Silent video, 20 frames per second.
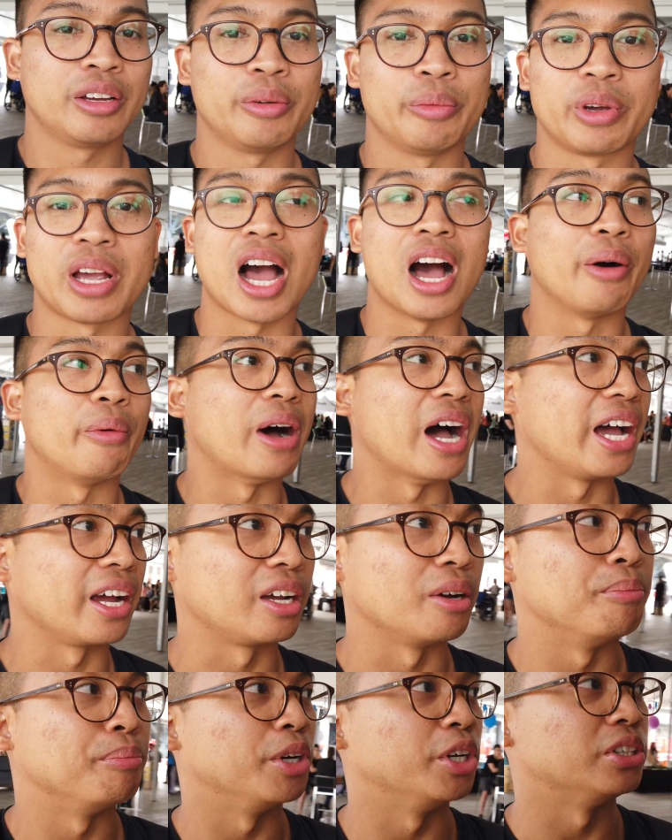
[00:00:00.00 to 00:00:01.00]
We got Y
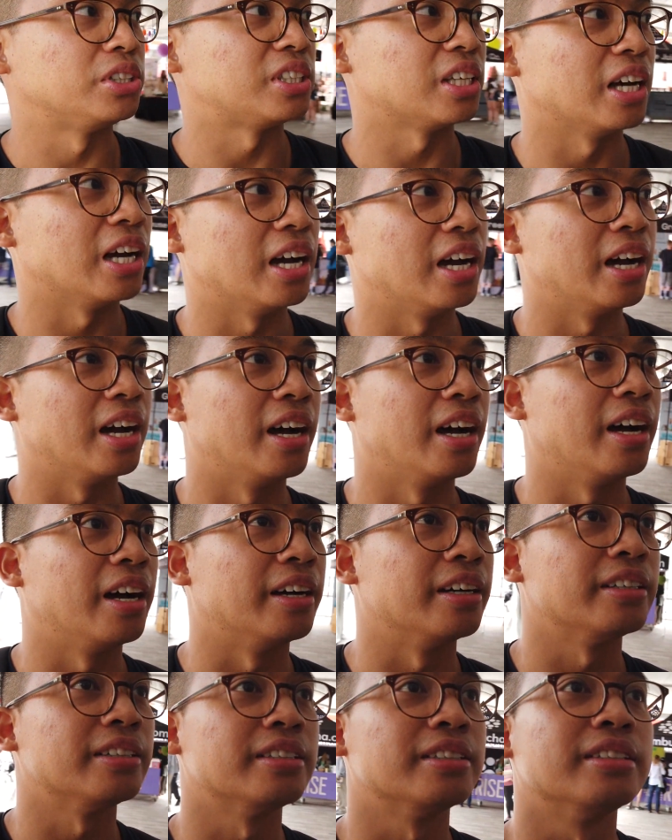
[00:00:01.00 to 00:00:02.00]
Kombucha. I